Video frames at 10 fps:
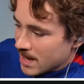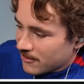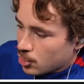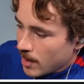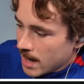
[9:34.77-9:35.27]
have
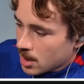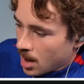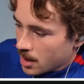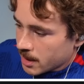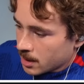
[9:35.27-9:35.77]
a great
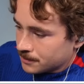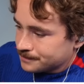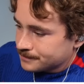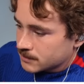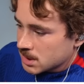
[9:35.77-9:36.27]
card here.
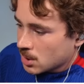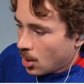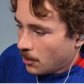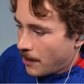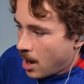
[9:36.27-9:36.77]
It's
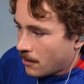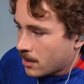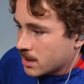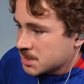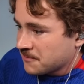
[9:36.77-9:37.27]
Cole
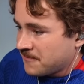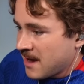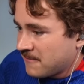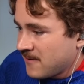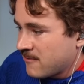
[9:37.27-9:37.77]
Palmer. It's a
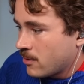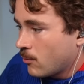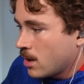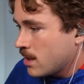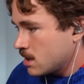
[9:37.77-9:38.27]
fan favorite.
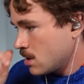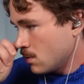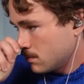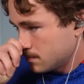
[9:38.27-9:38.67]
What do they do?